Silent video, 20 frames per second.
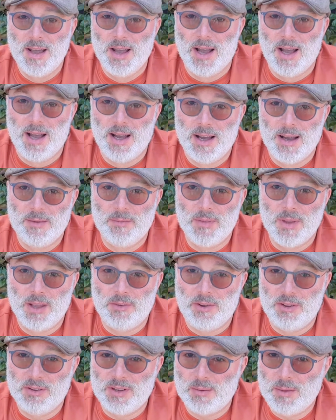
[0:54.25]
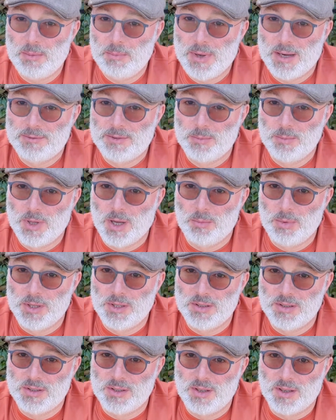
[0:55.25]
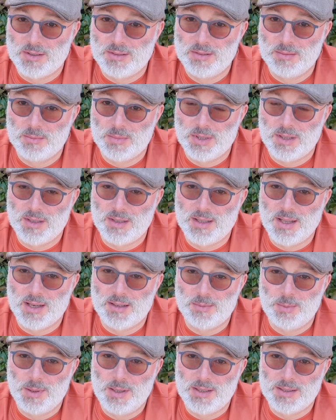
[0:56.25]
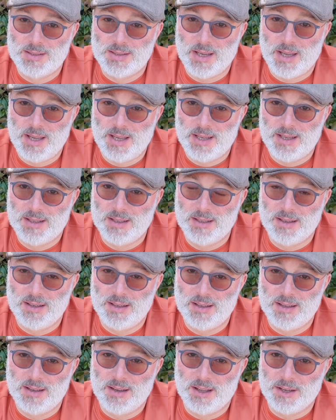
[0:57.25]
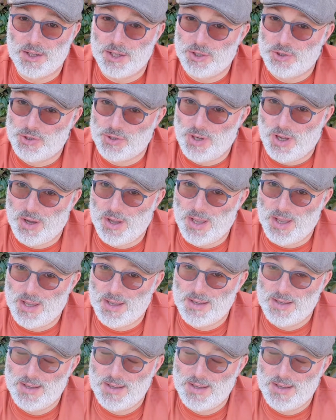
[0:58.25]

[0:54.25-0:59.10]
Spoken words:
if she's coming back from Dublin to Luxembourg, that will take until July.